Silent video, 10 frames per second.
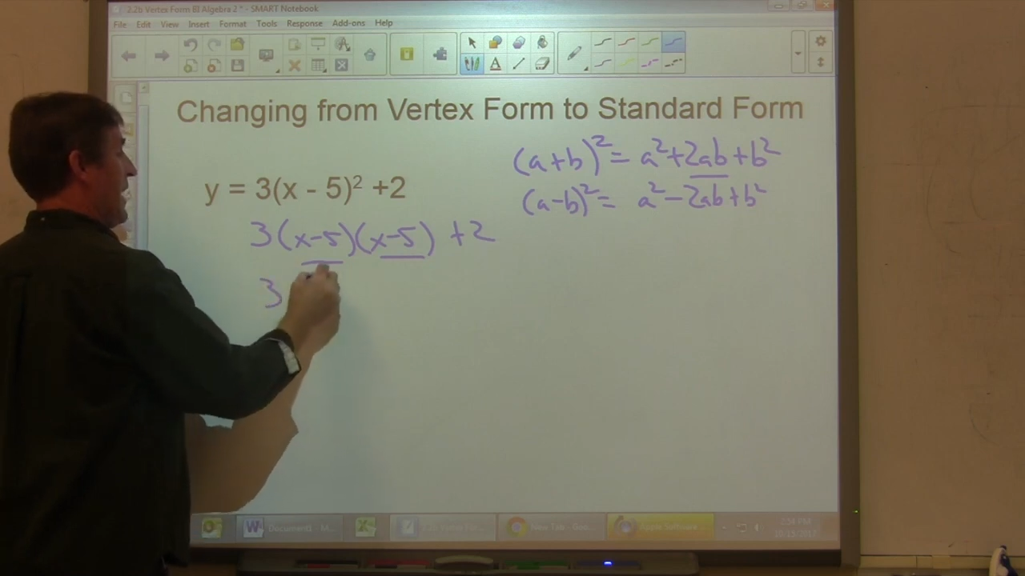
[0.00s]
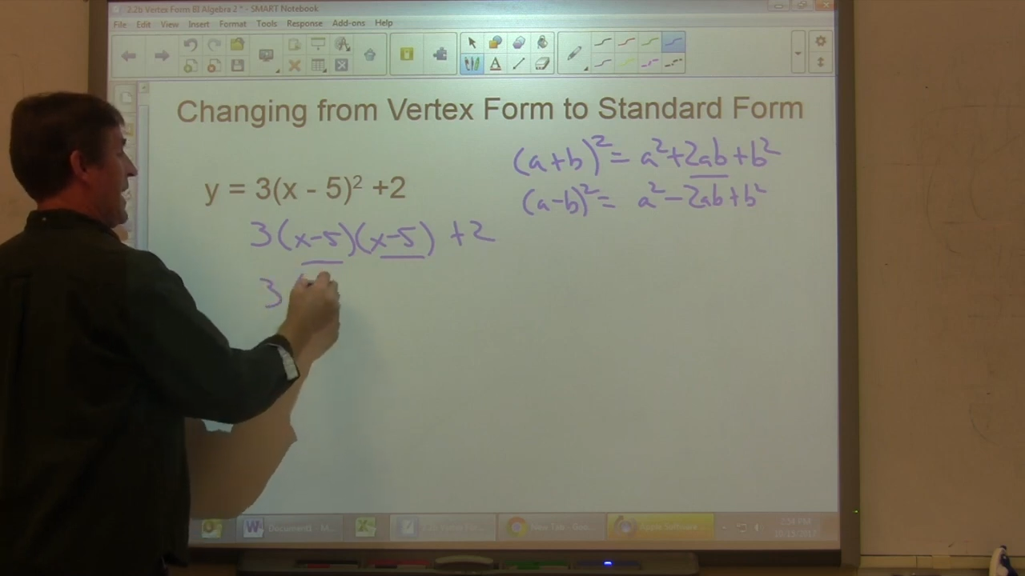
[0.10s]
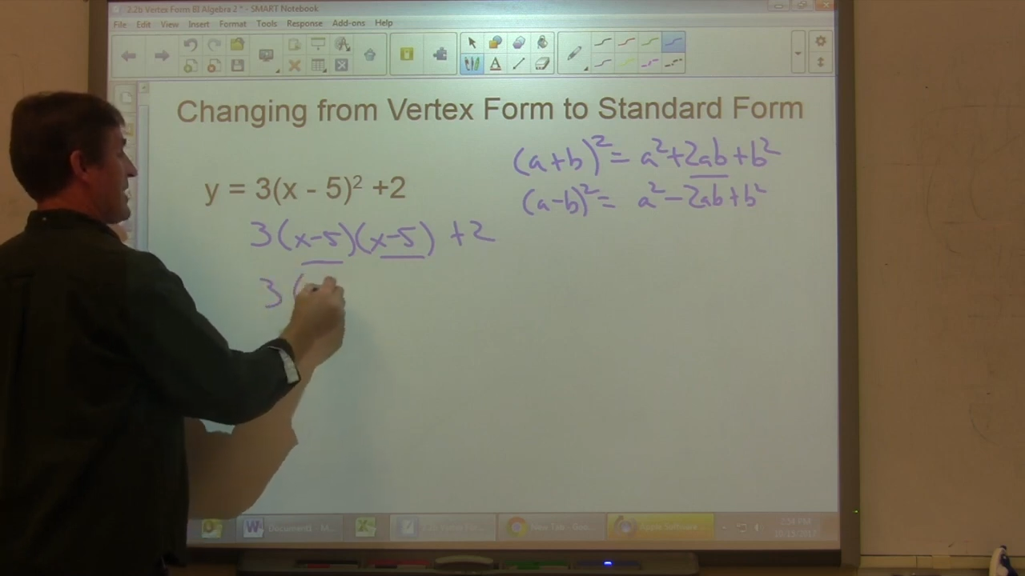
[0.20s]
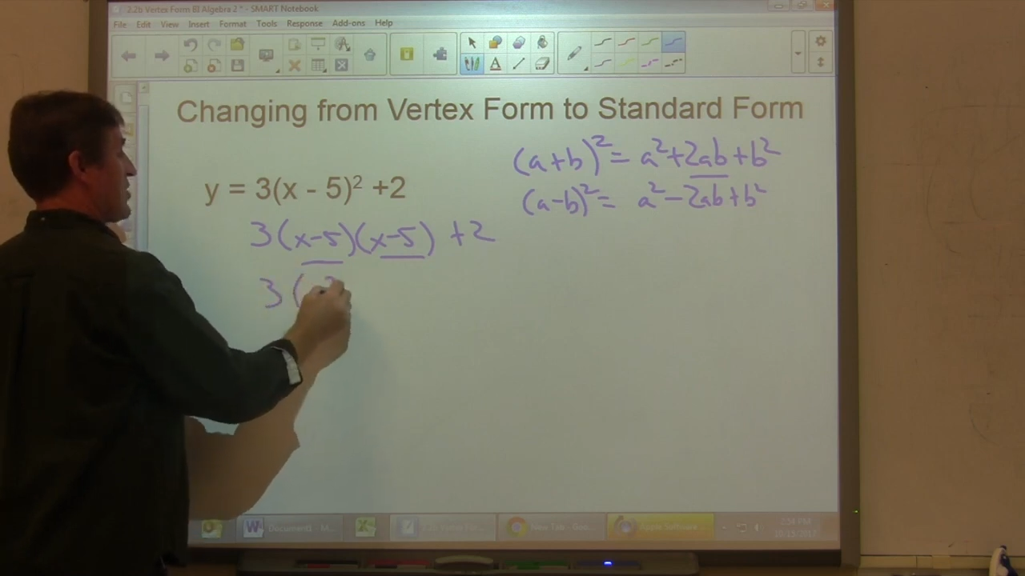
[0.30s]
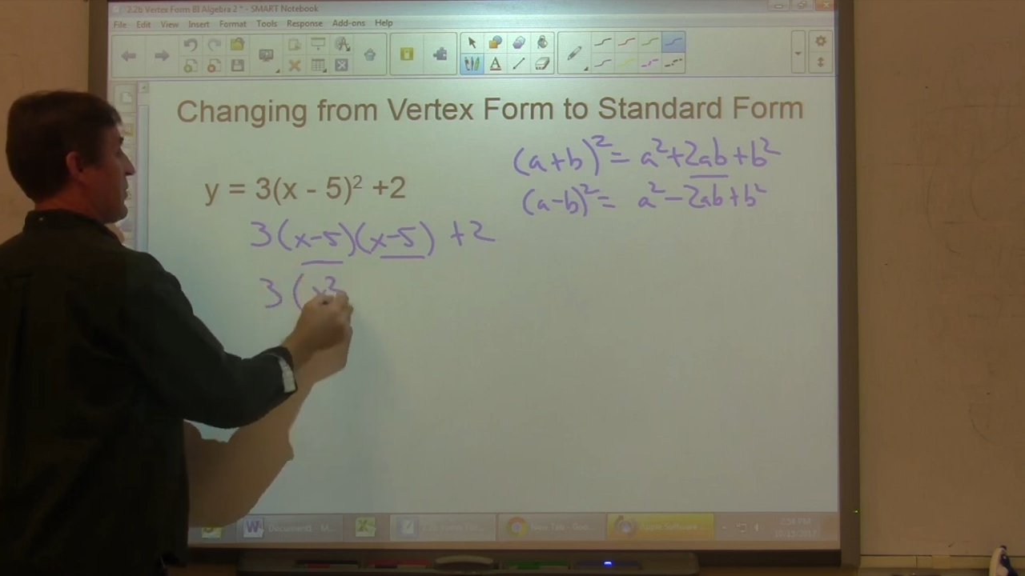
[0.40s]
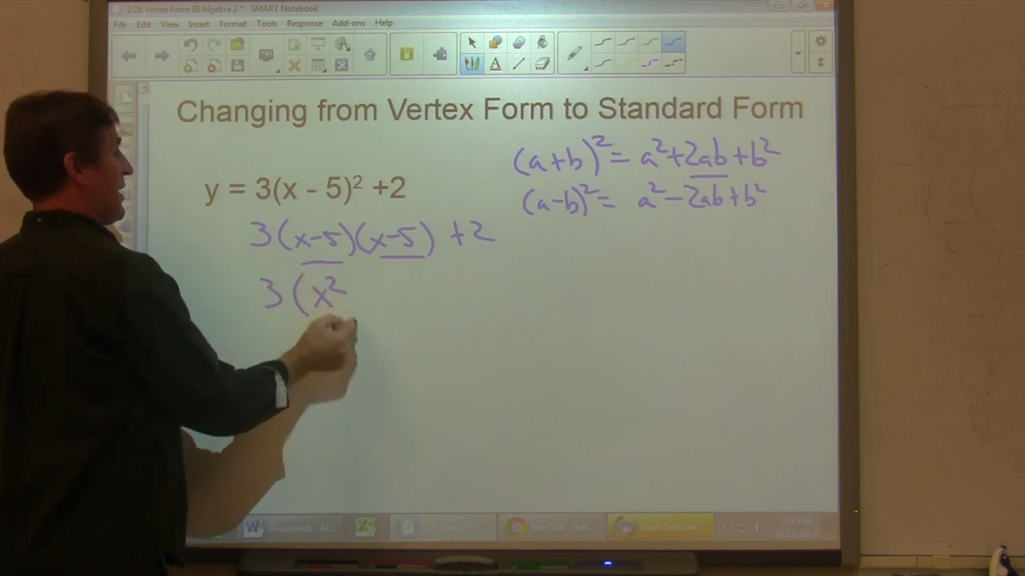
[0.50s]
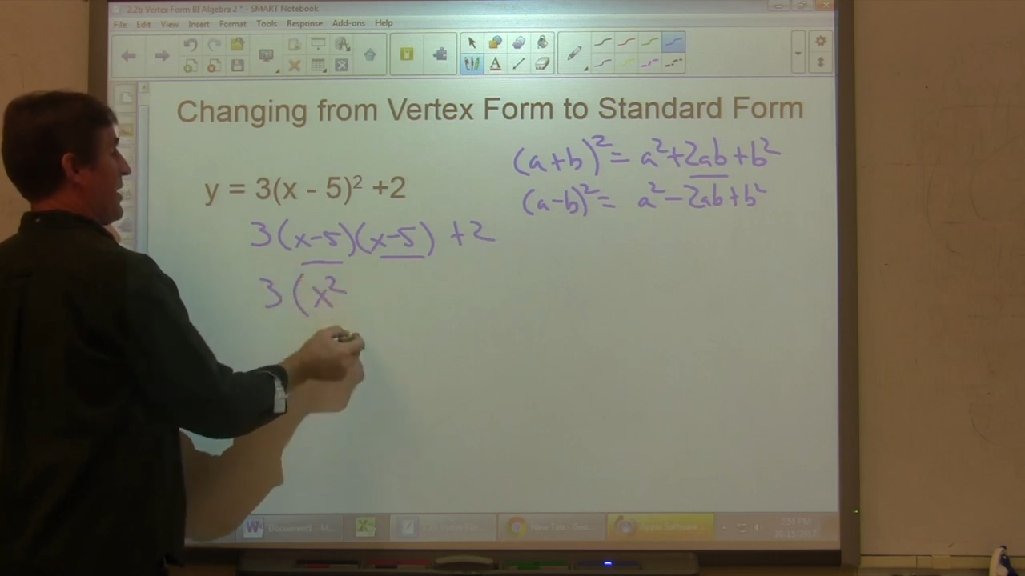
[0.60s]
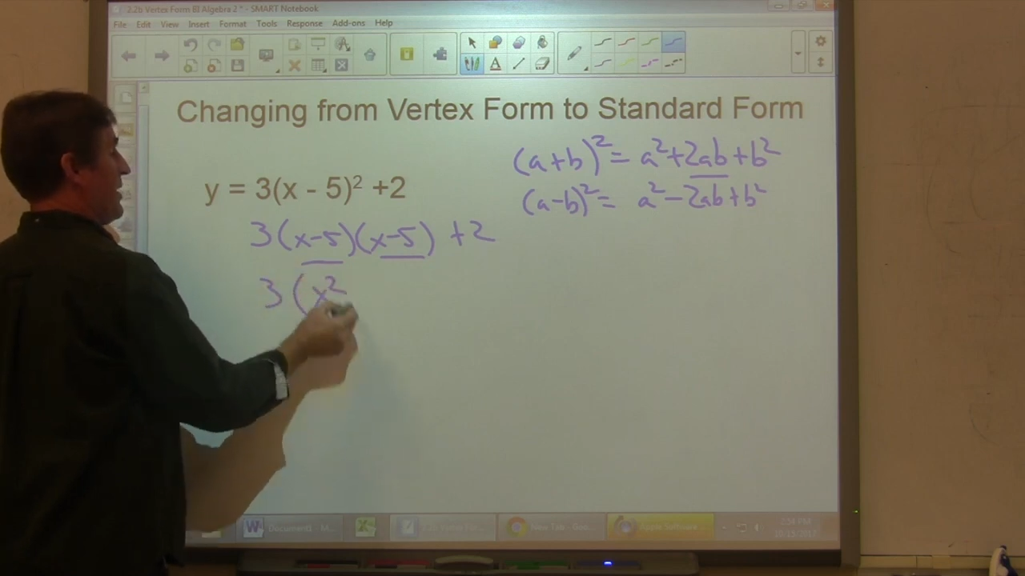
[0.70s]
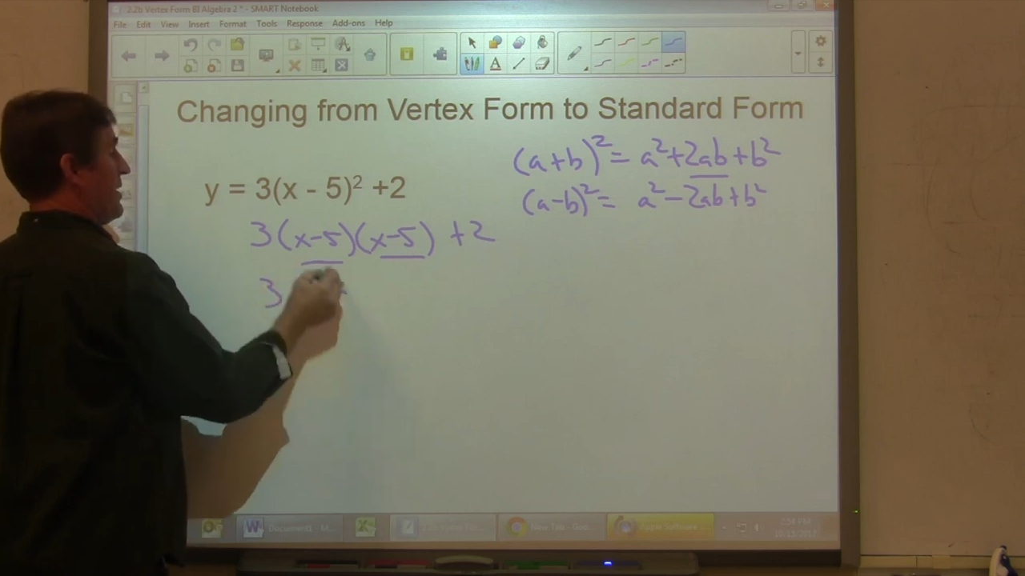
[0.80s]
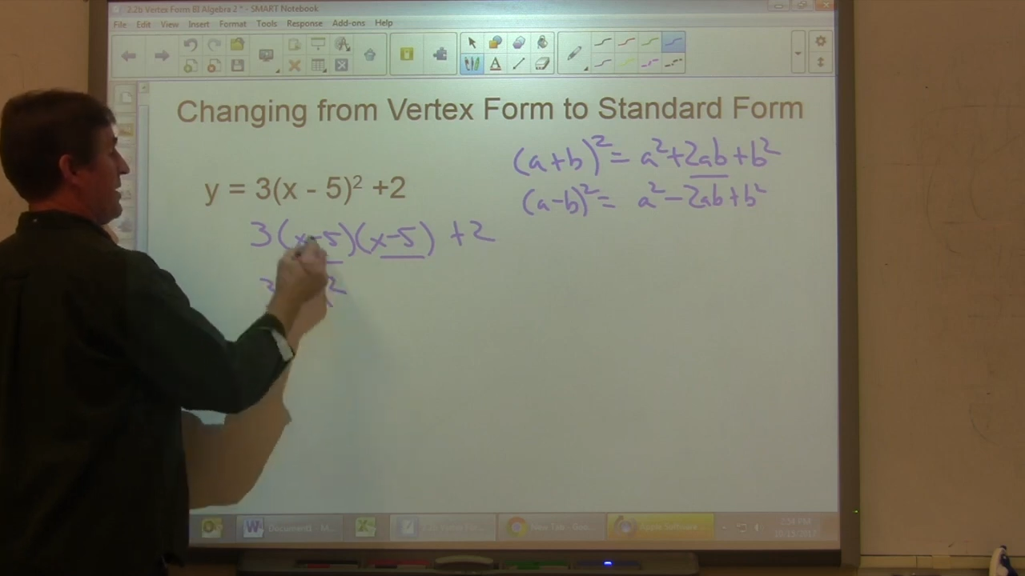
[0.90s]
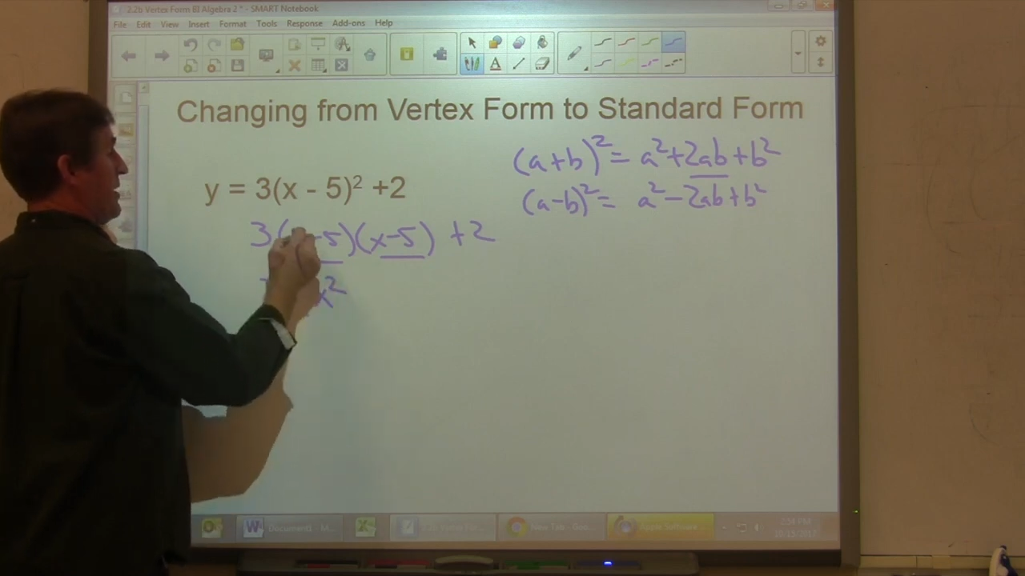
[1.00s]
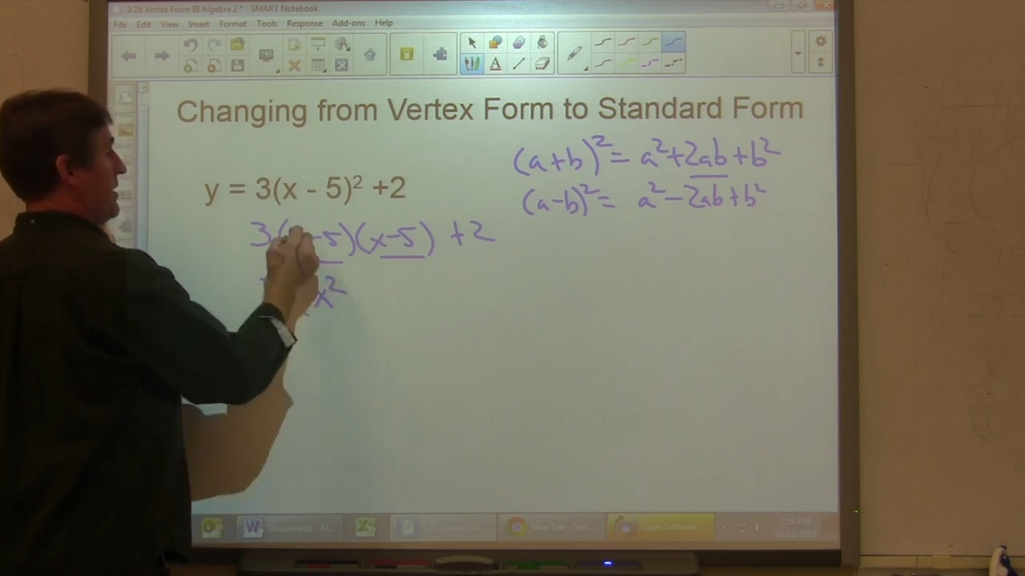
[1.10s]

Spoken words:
x squared,